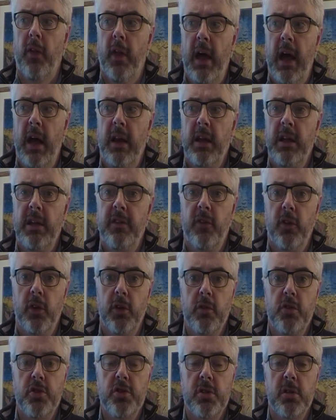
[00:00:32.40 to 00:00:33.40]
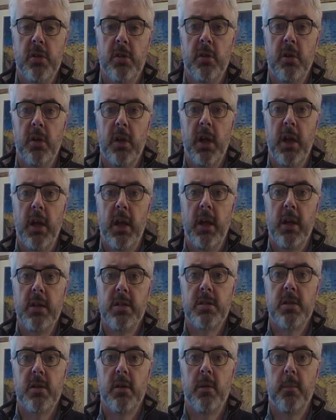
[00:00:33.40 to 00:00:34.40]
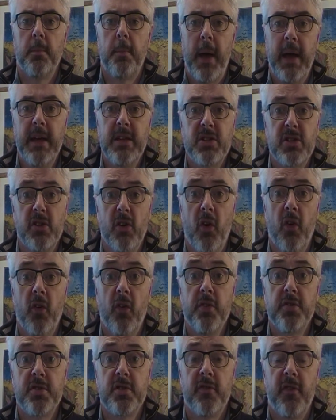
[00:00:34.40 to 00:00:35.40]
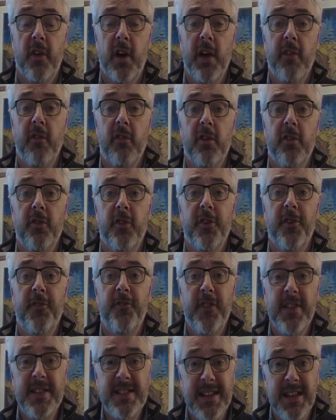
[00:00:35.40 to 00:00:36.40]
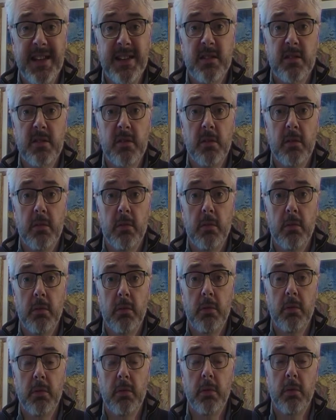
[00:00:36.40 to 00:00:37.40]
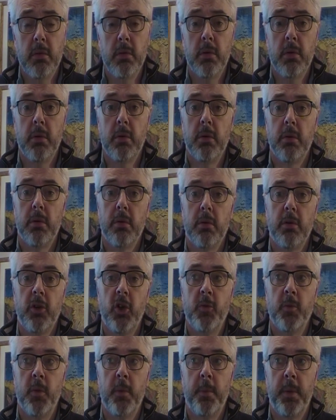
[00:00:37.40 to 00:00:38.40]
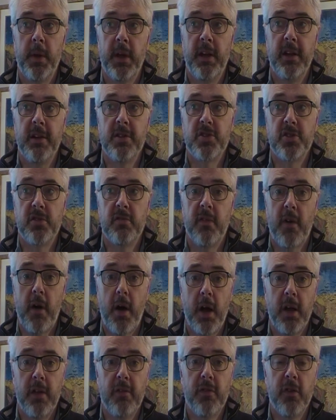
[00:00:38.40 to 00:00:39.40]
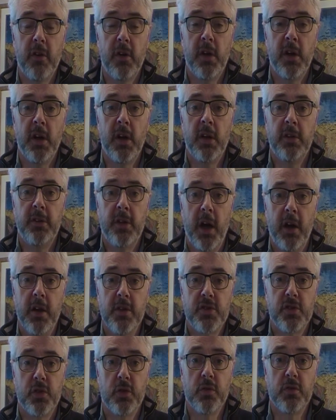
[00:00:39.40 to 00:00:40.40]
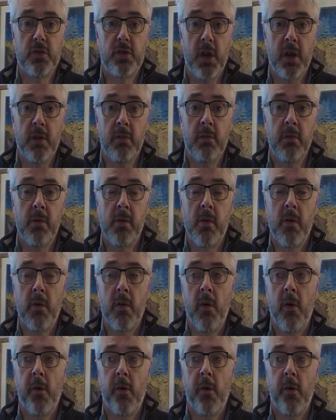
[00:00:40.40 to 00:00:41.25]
that evolution is based on the survival of the fittest. Human beings survive, dinosaurs don't,